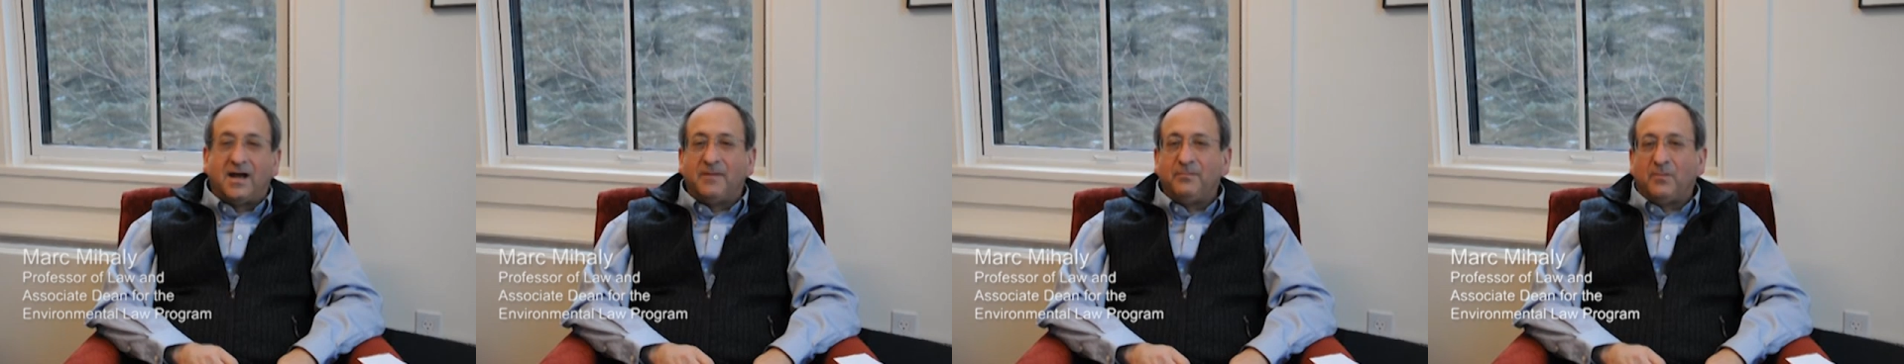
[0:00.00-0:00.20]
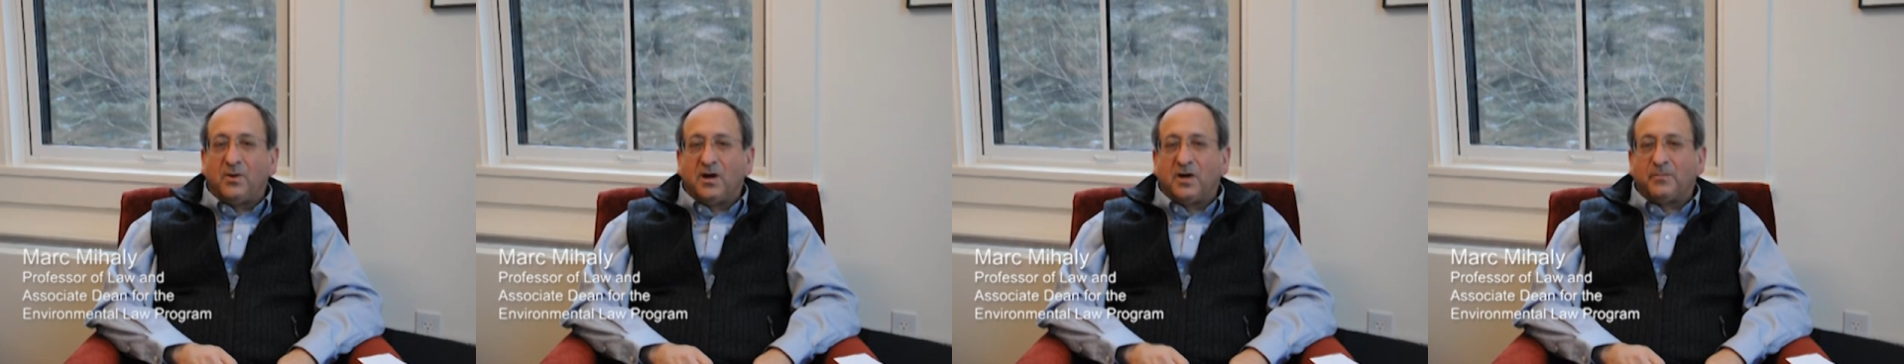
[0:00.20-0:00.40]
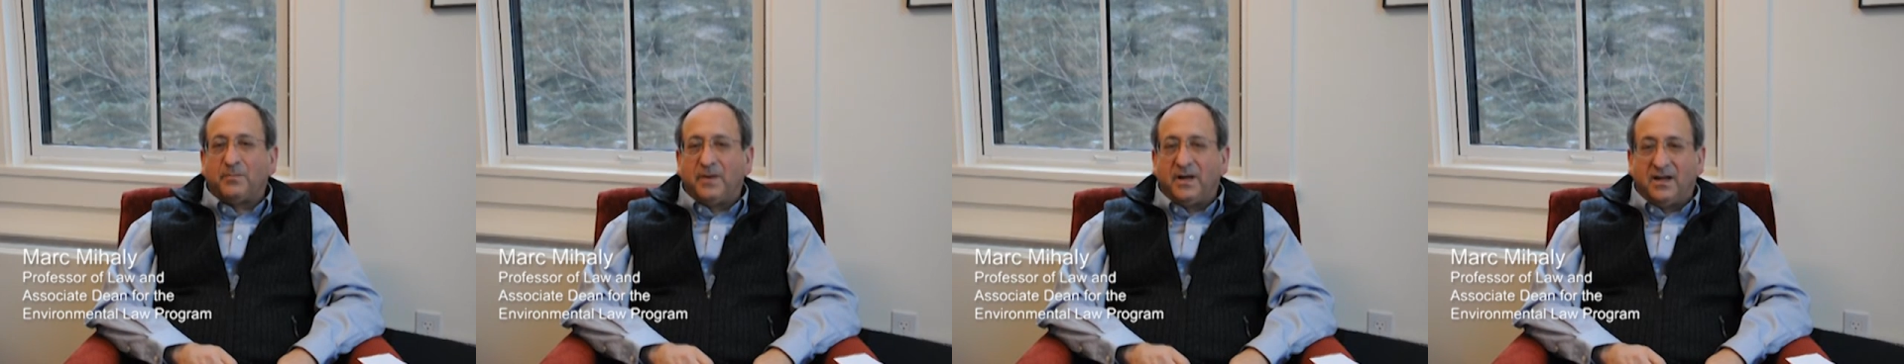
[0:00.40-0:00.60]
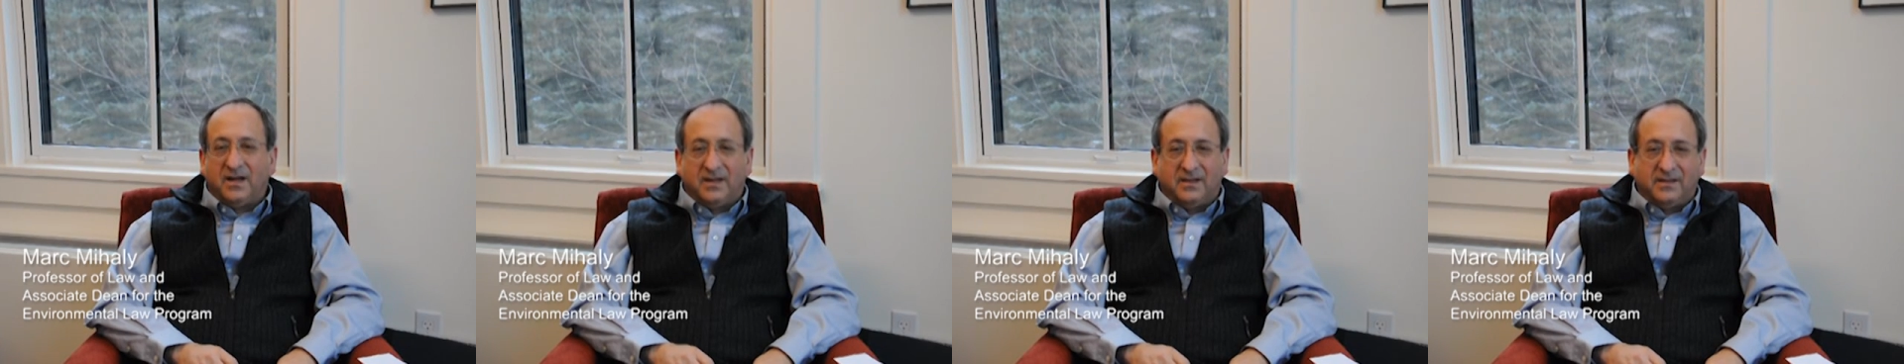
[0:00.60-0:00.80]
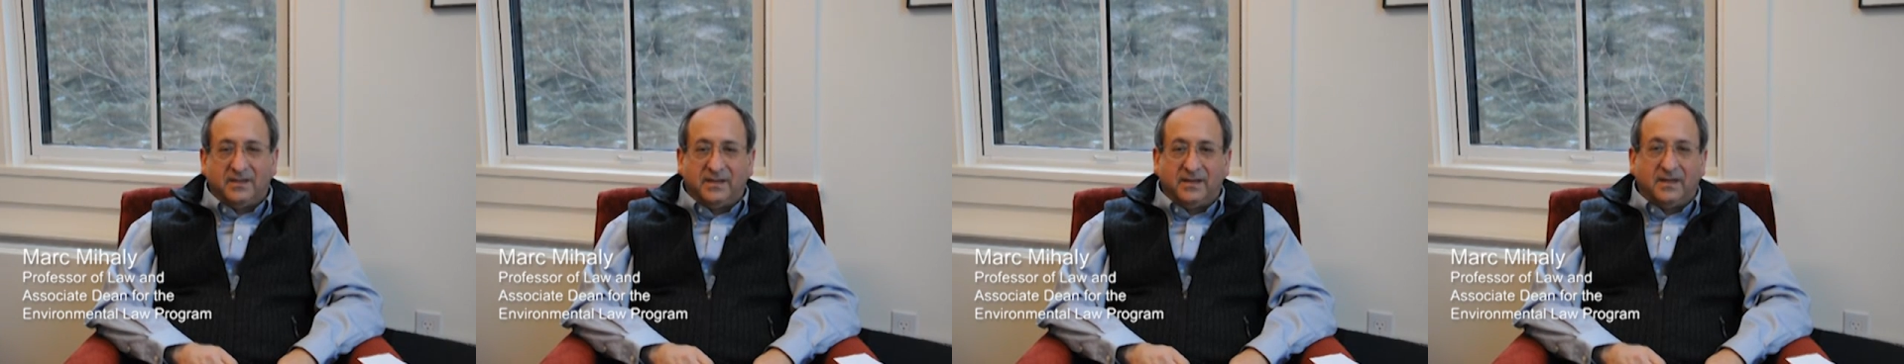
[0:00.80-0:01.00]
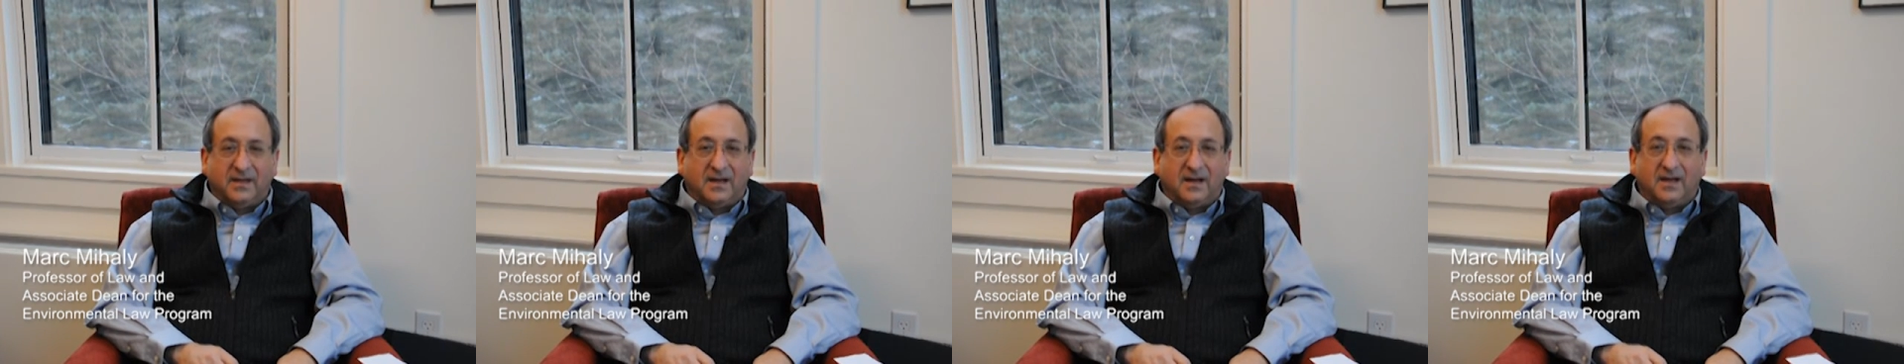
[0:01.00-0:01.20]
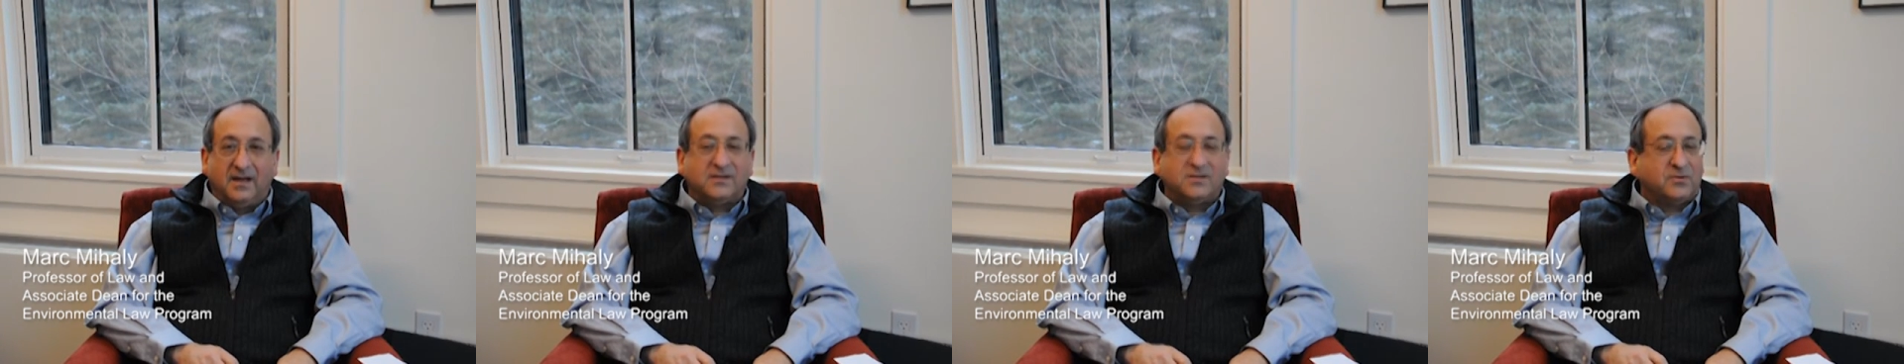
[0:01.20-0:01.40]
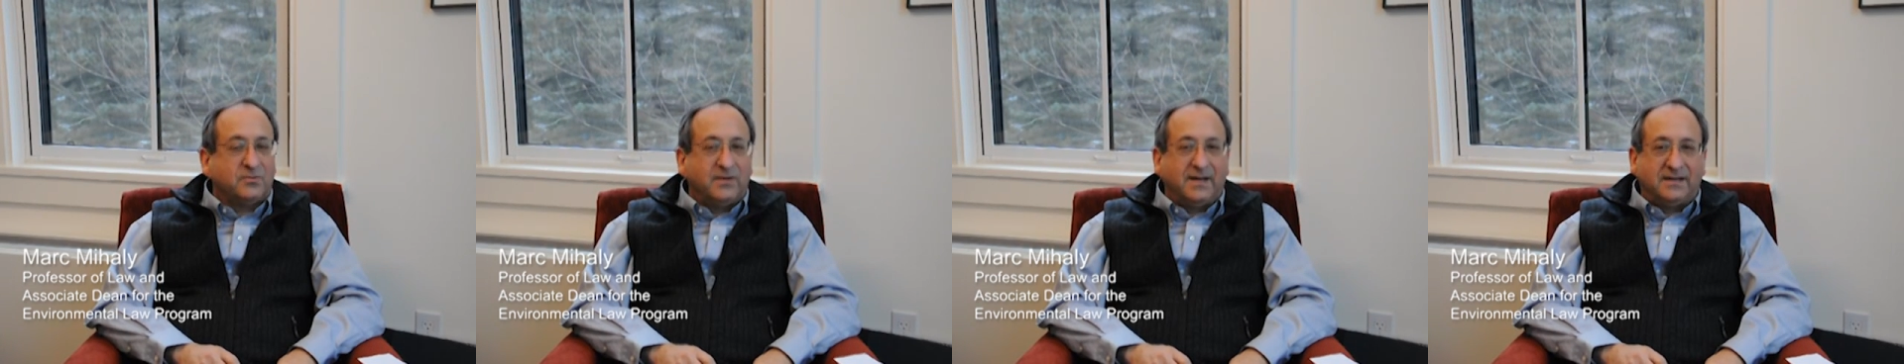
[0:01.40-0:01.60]
I'm Marc Mihaly. I
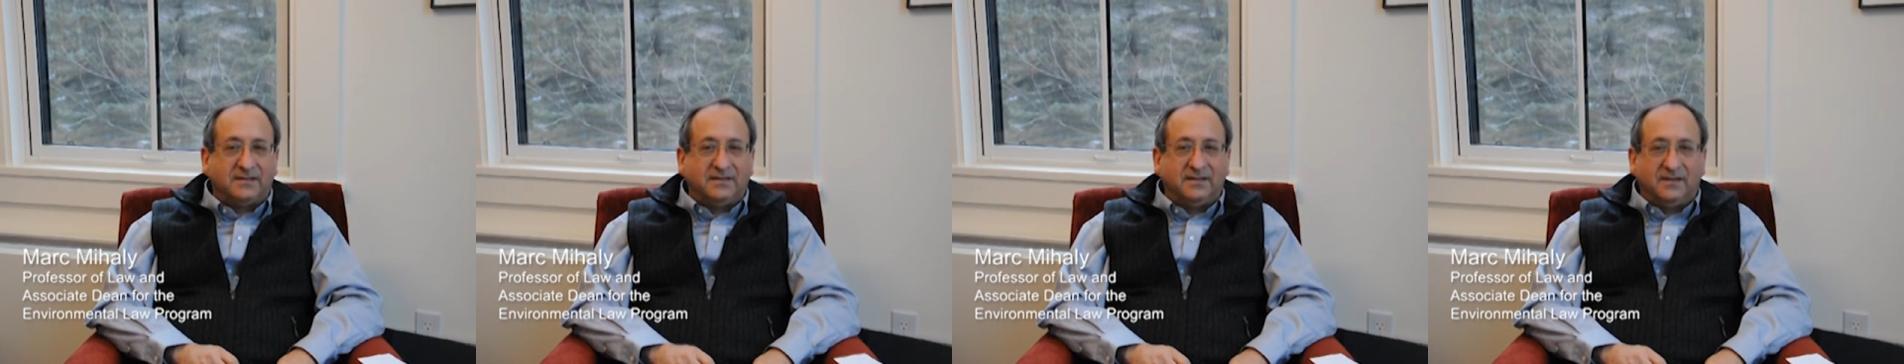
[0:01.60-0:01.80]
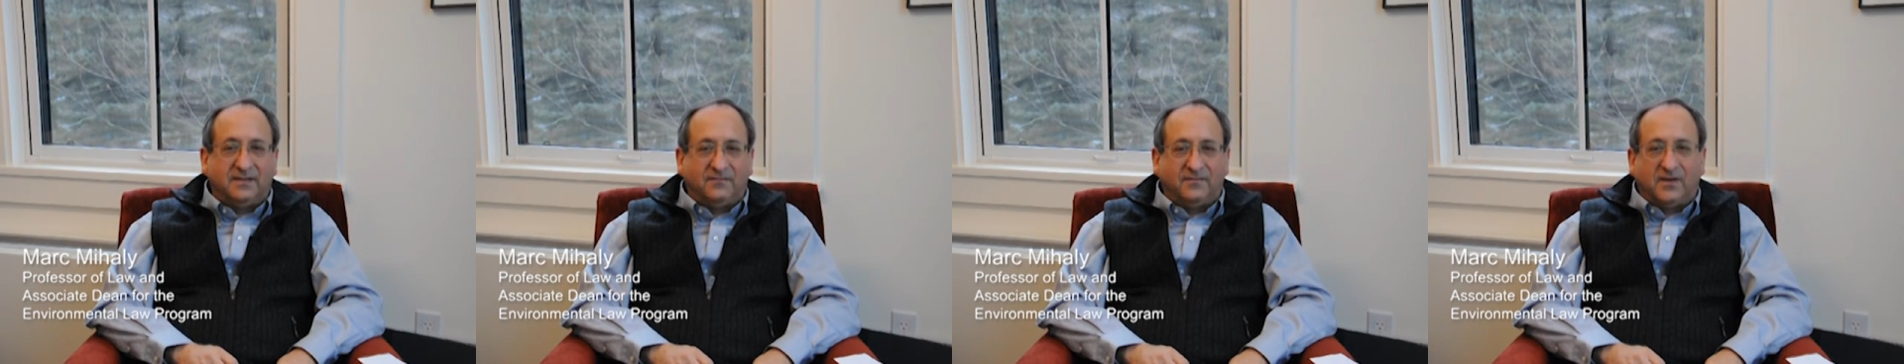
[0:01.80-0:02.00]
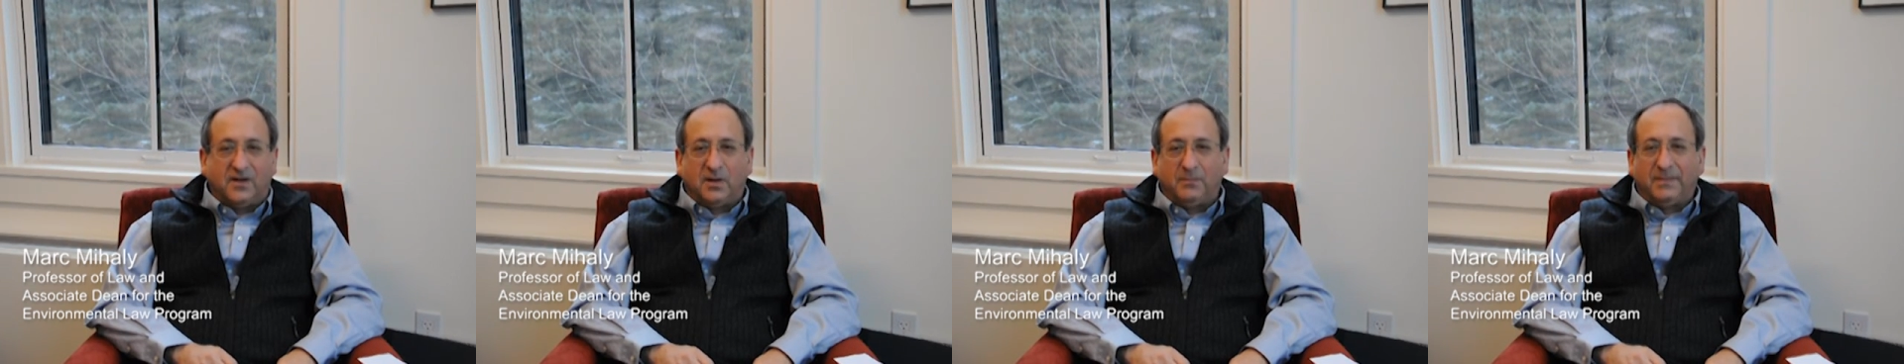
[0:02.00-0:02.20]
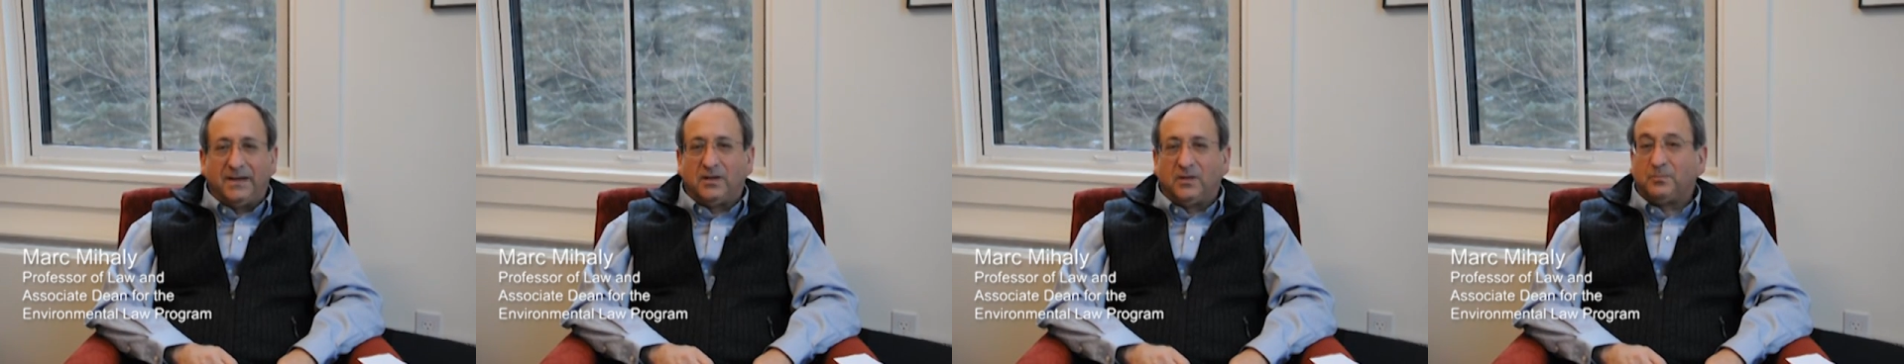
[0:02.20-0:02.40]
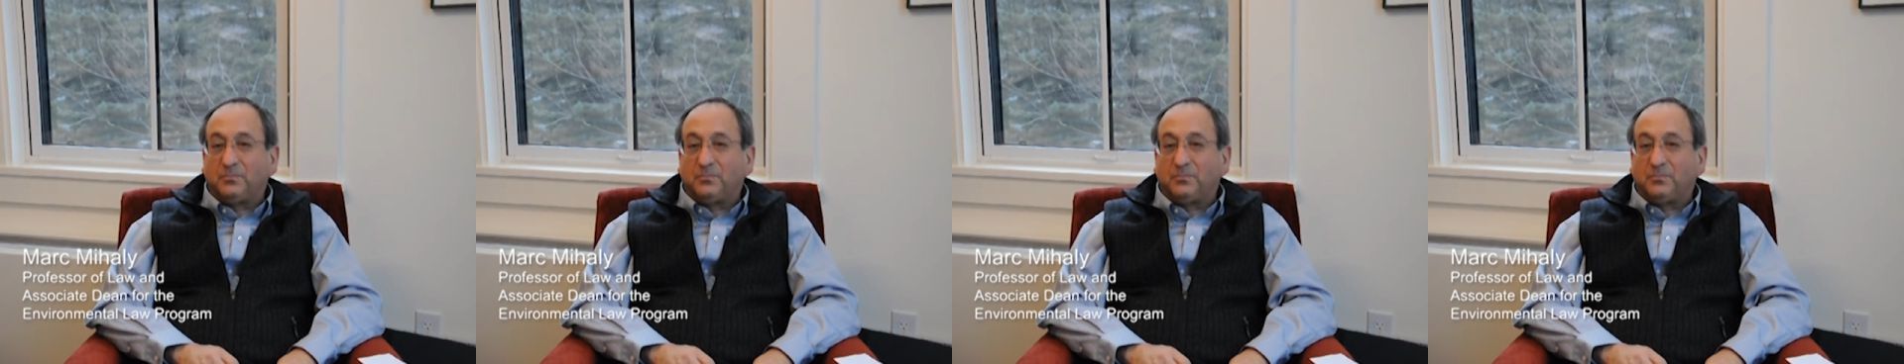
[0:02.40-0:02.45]
direct the environmental